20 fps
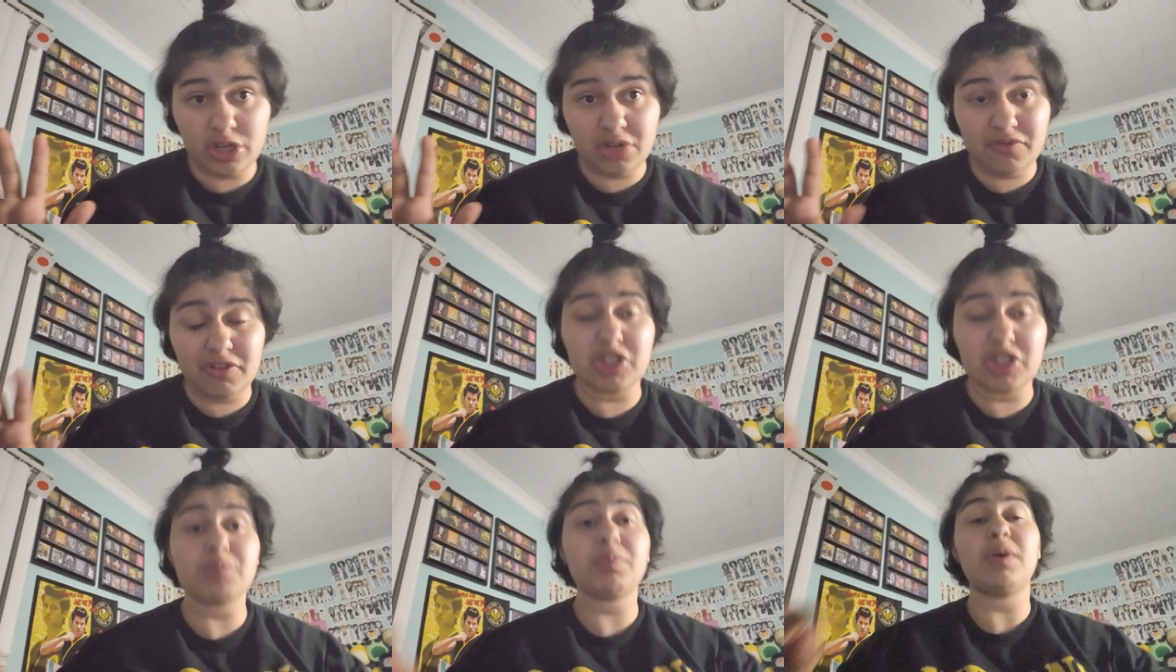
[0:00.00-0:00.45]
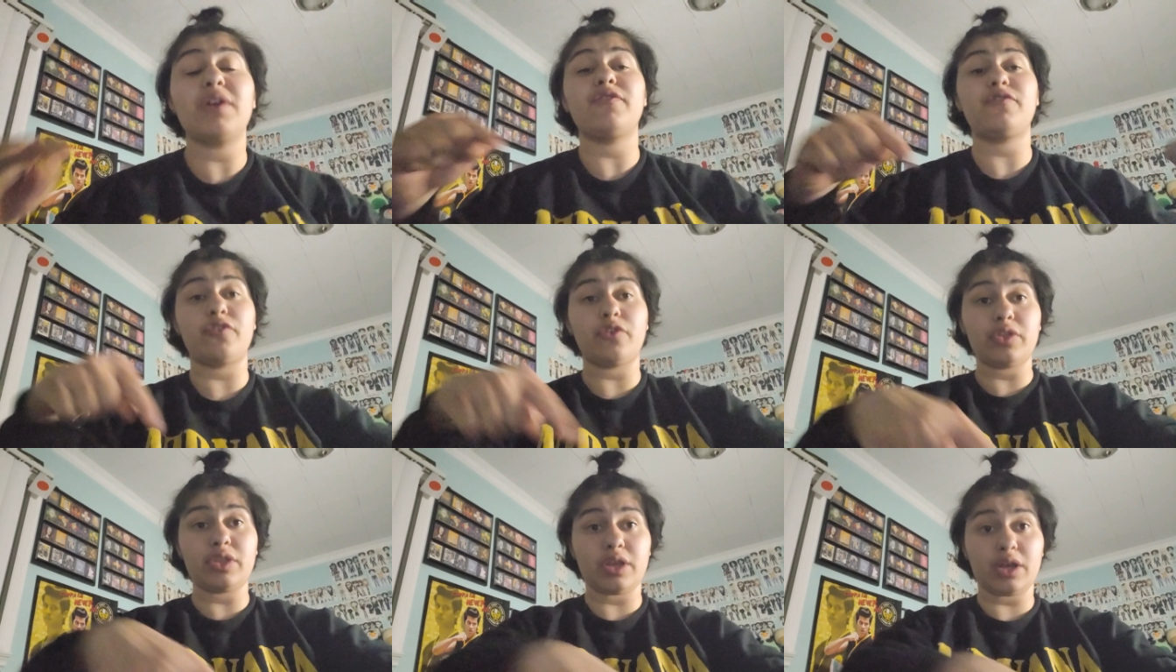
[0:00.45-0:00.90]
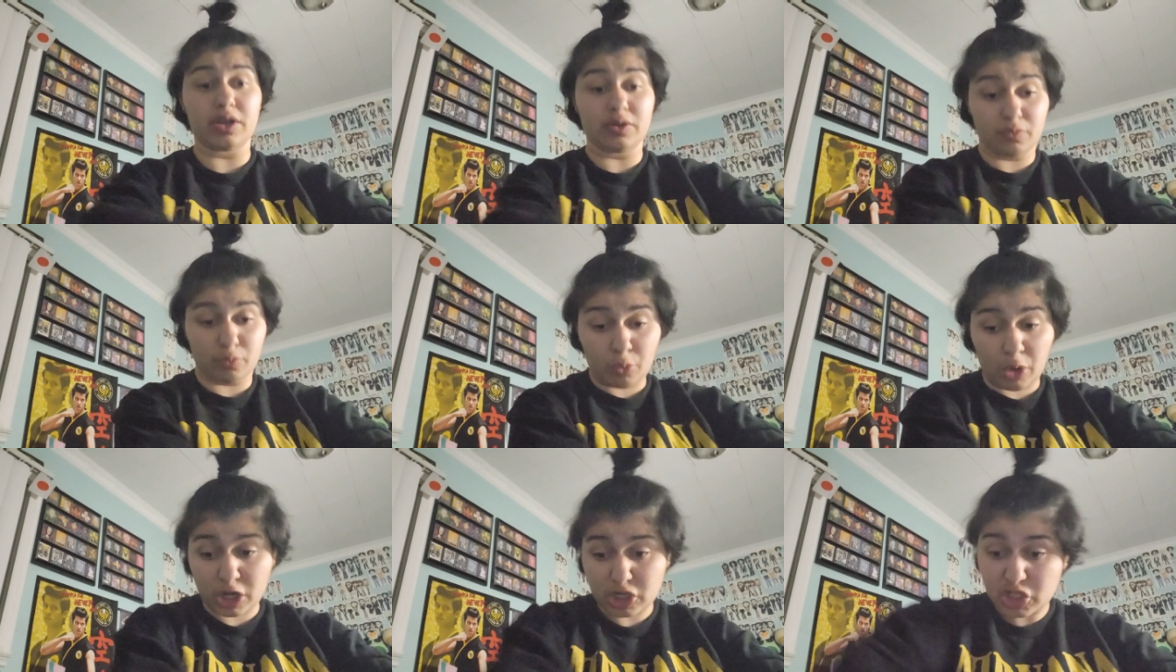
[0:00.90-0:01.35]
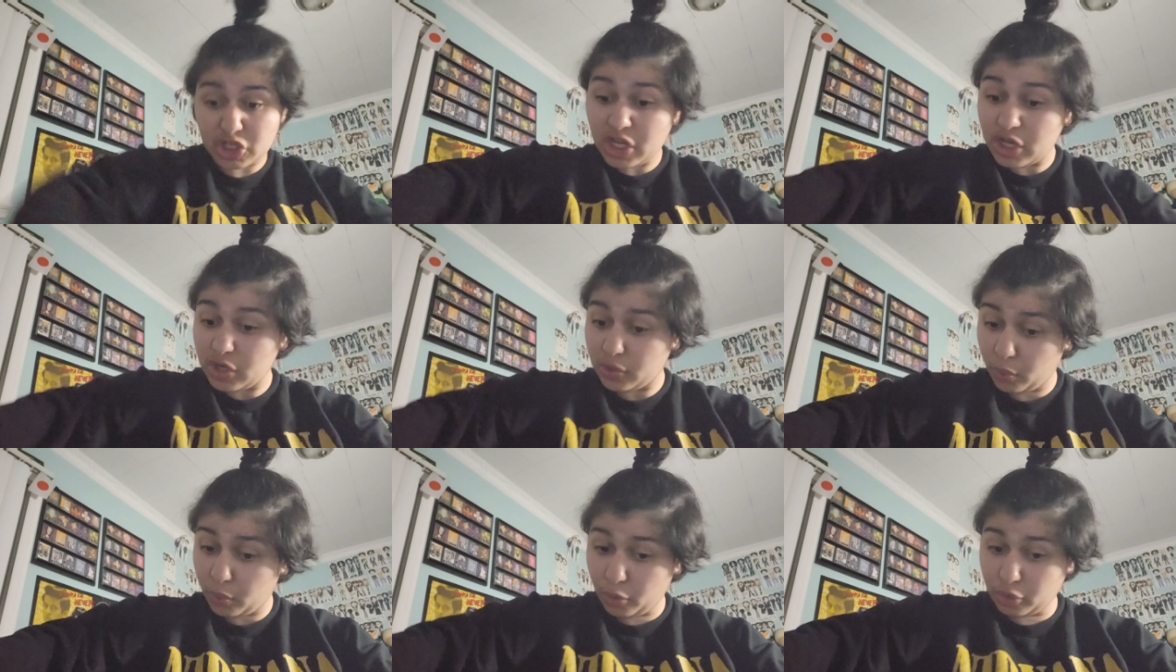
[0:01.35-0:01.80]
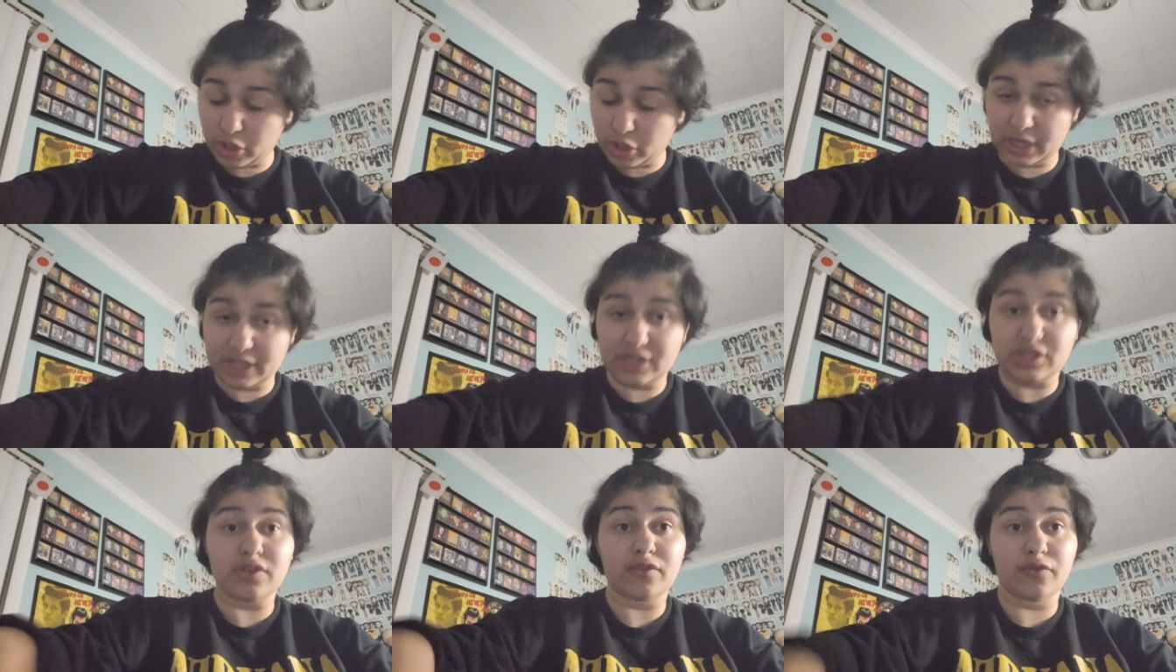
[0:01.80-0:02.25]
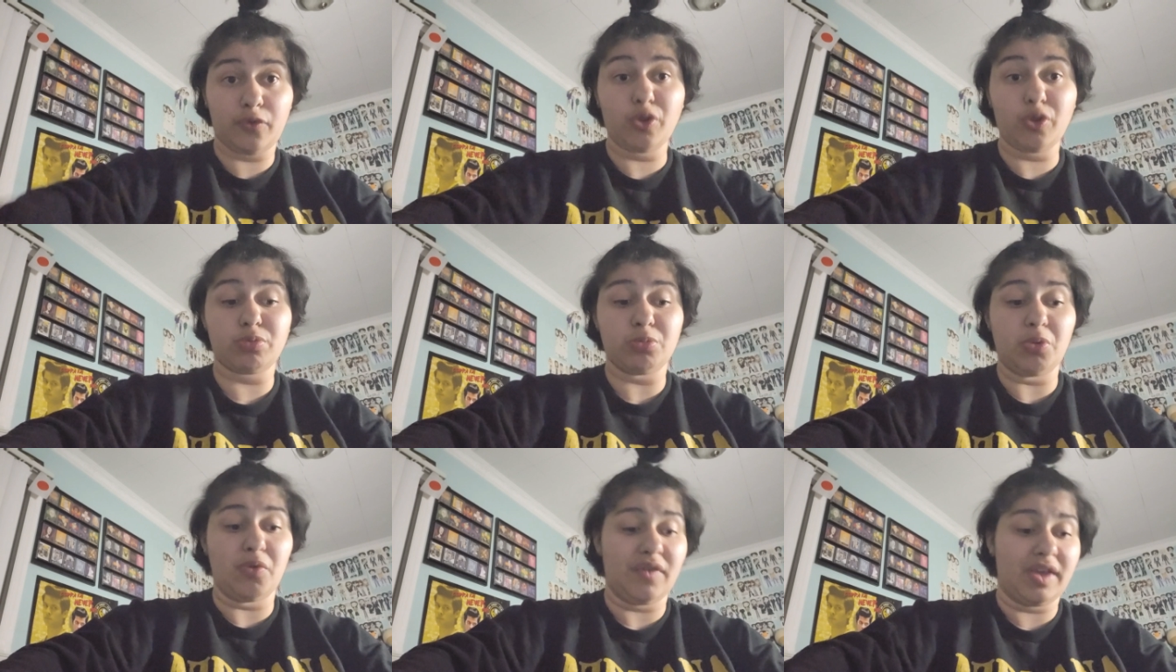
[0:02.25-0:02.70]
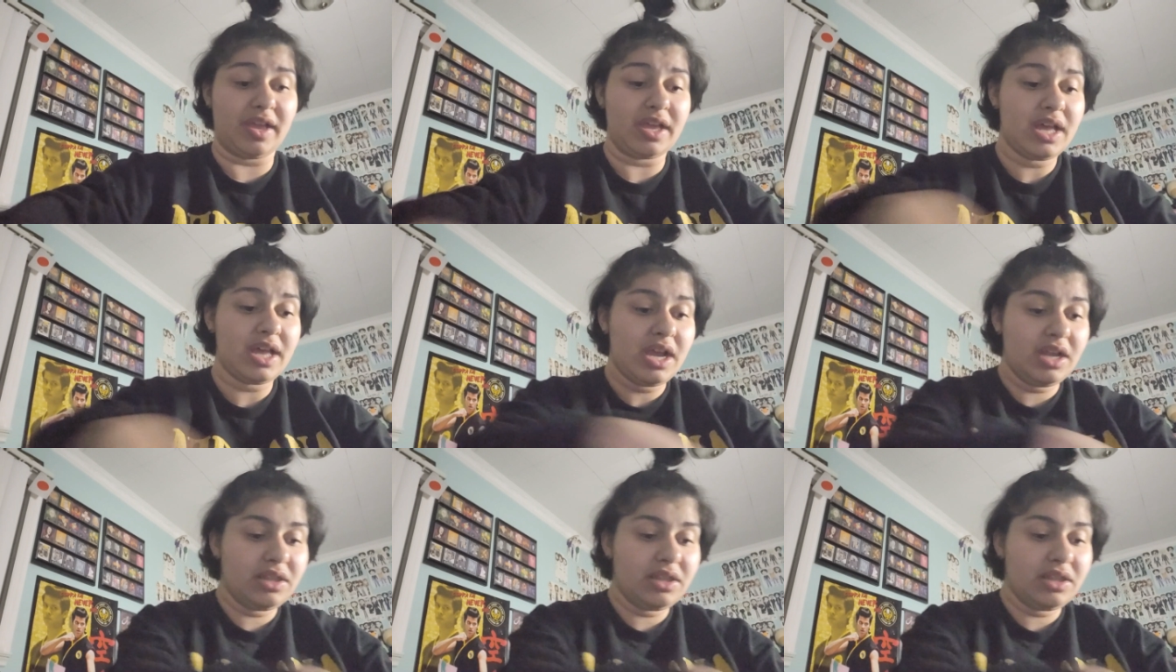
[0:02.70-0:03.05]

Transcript: universe, but for the watching in order, it's the fourth movie: